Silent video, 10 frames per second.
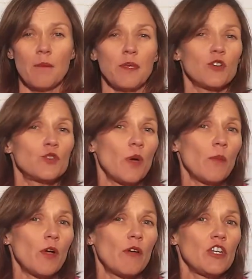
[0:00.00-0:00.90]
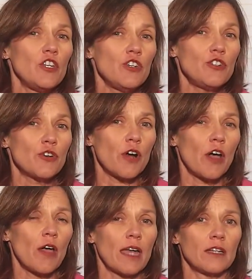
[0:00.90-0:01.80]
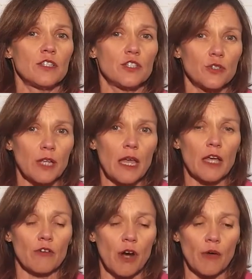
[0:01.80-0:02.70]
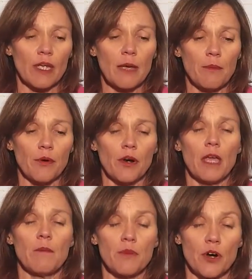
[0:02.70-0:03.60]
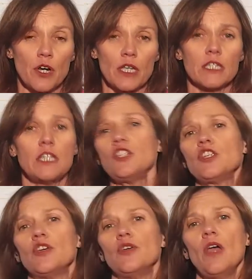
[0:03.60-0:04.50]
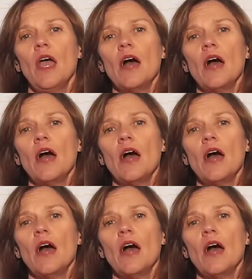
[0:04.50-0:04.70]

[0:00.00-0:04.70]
because when we're in utero and still growing embryonic tissue,